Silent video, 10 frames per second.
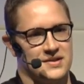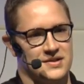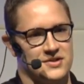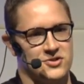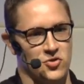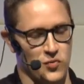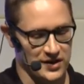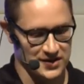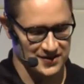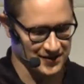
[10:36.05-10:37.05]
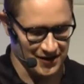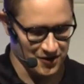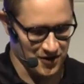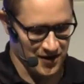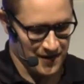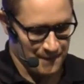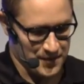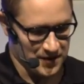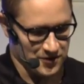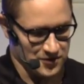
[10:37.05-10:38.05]
So why that's there?
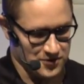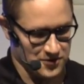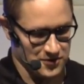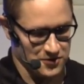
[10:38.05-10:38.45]
Because